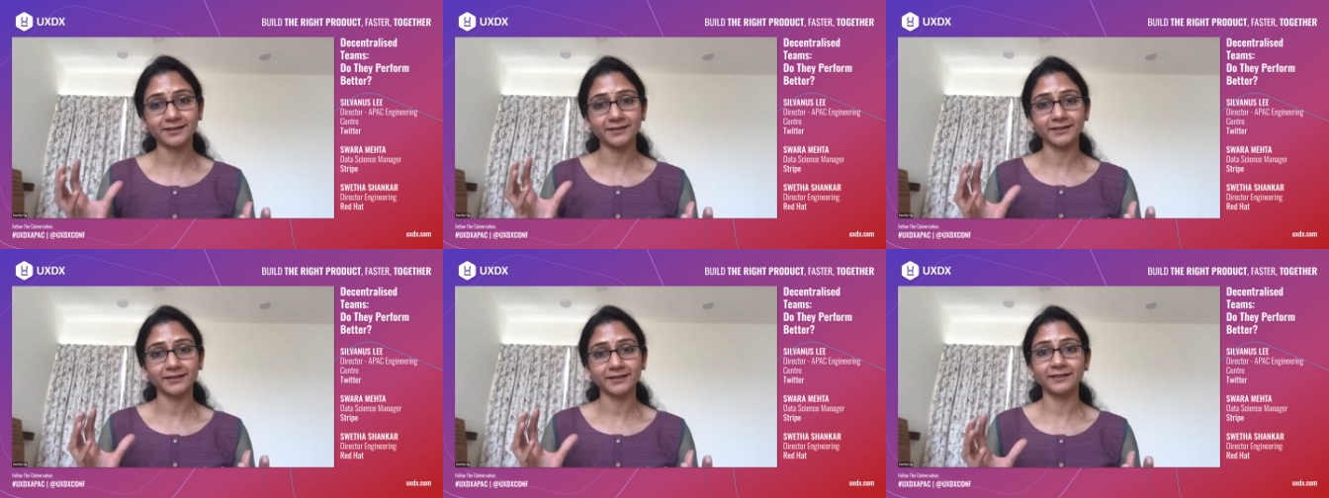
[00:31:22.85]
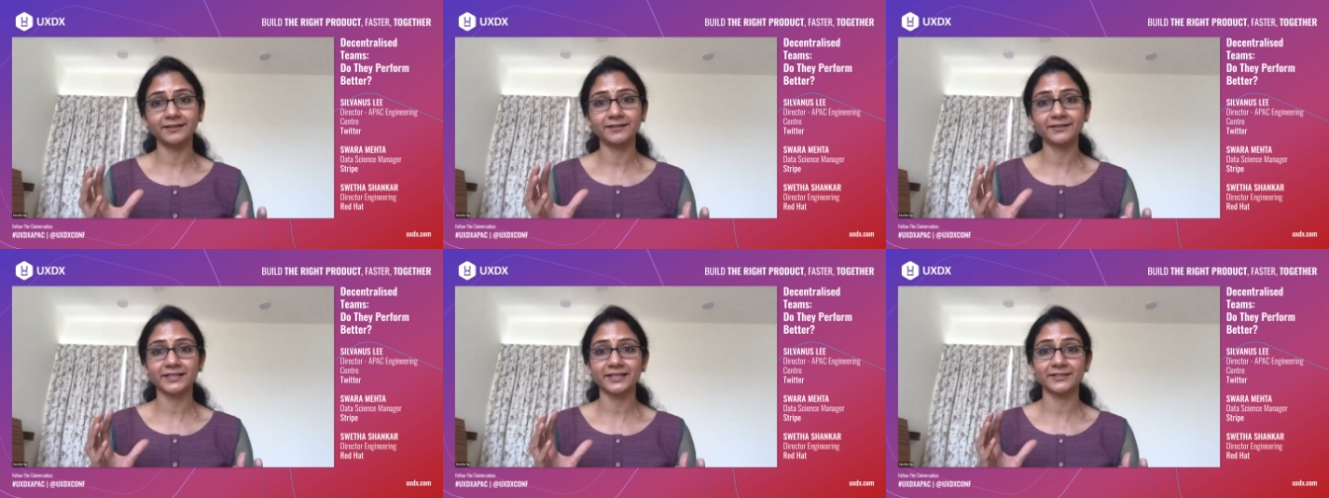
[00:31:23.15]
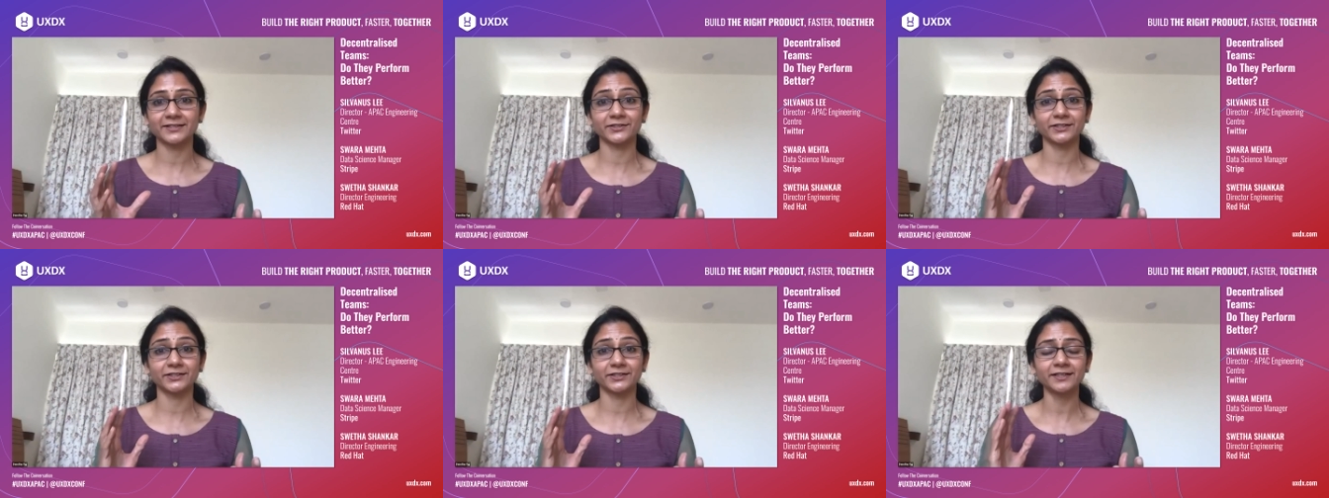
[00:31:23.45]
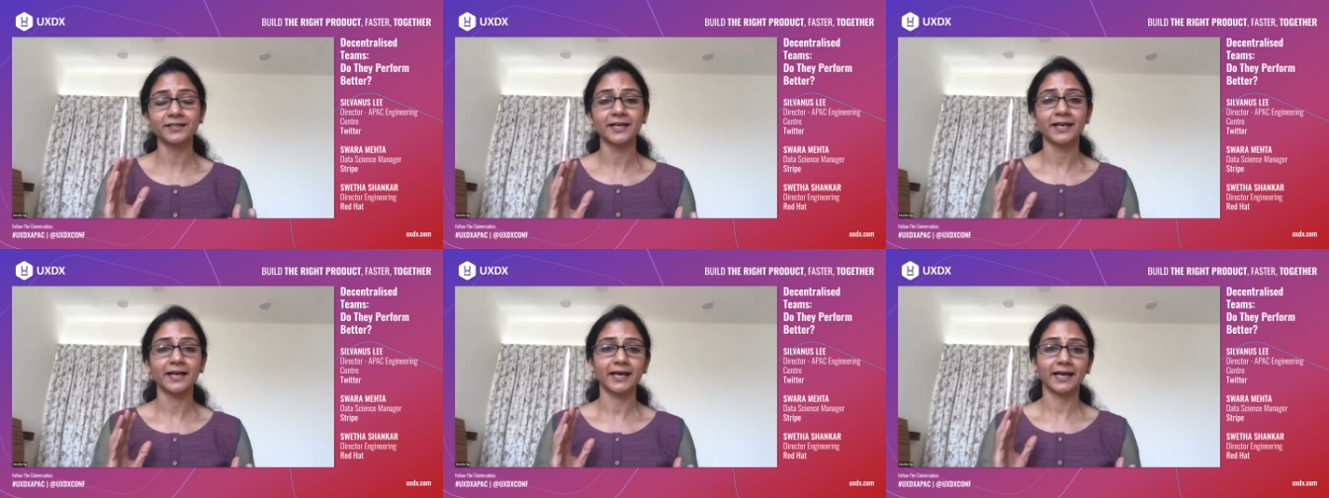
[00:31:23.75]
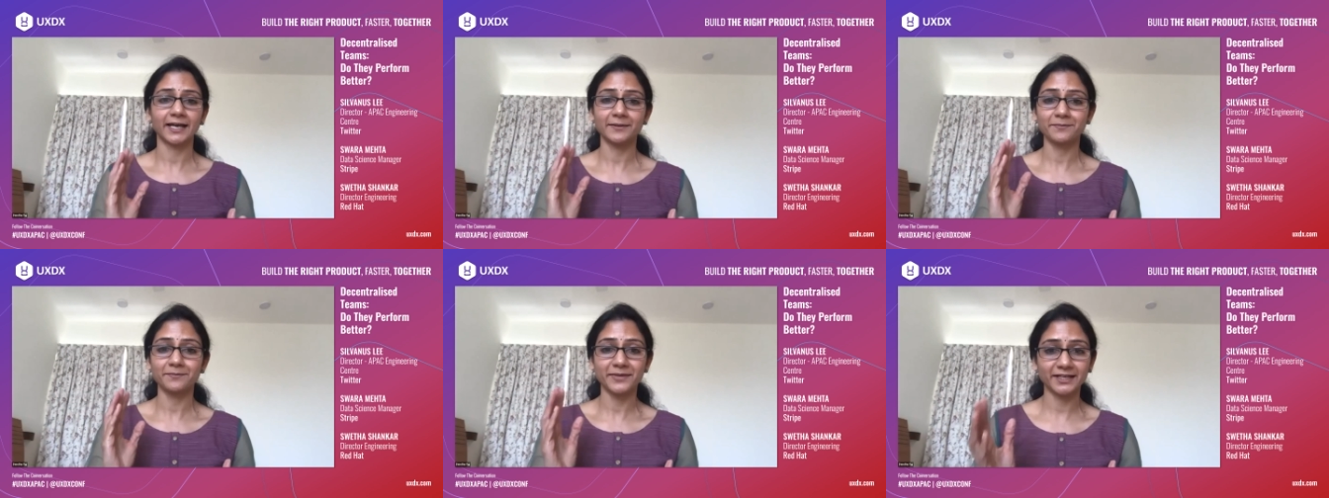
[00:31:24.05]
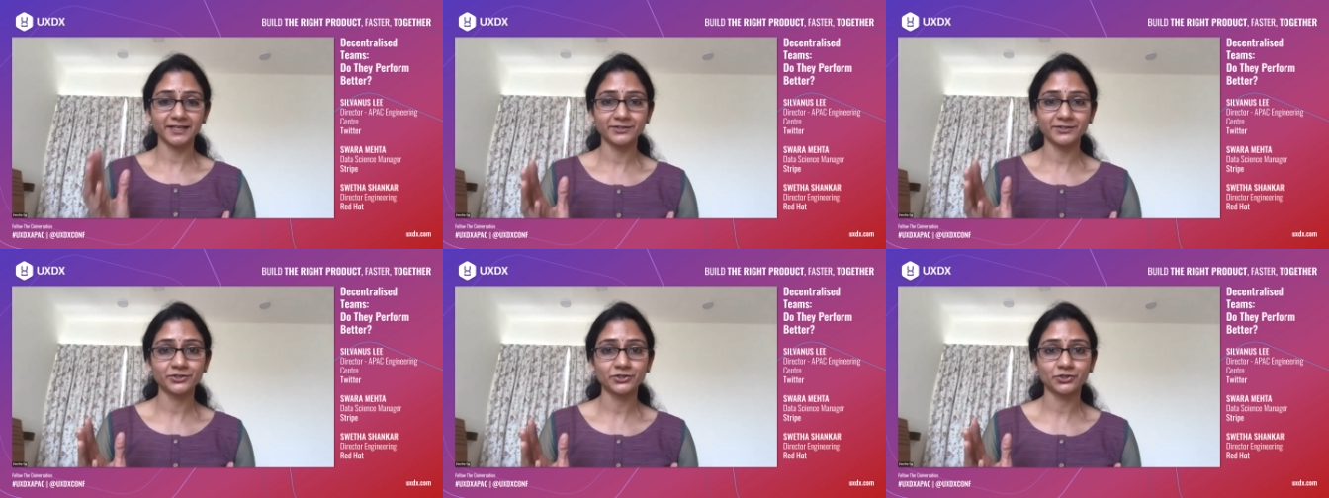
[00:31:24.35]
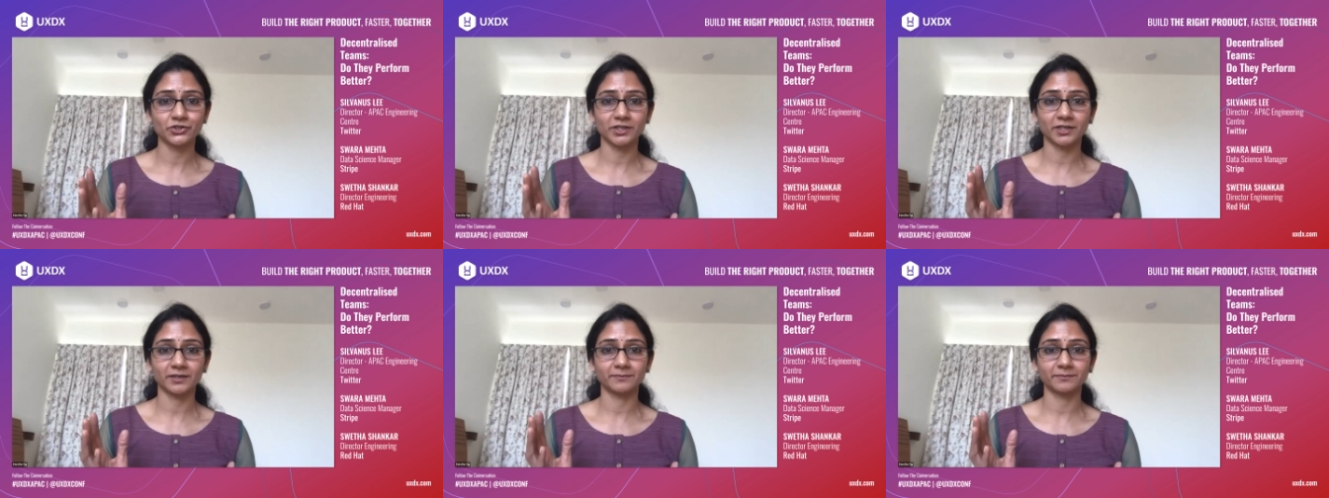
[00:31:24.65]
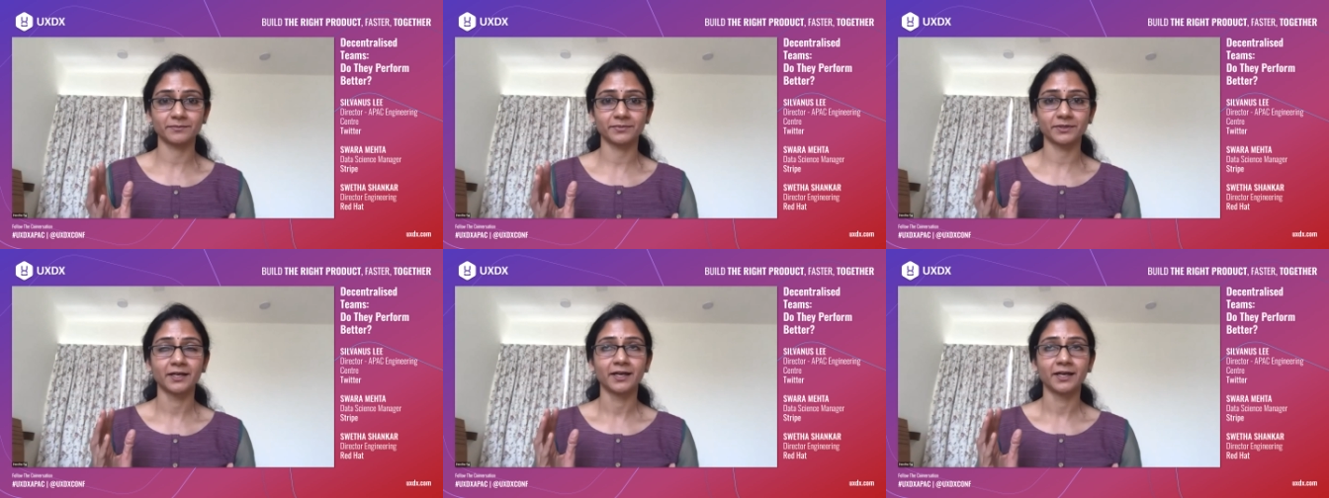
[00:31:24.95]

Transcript: in a career and make a jump.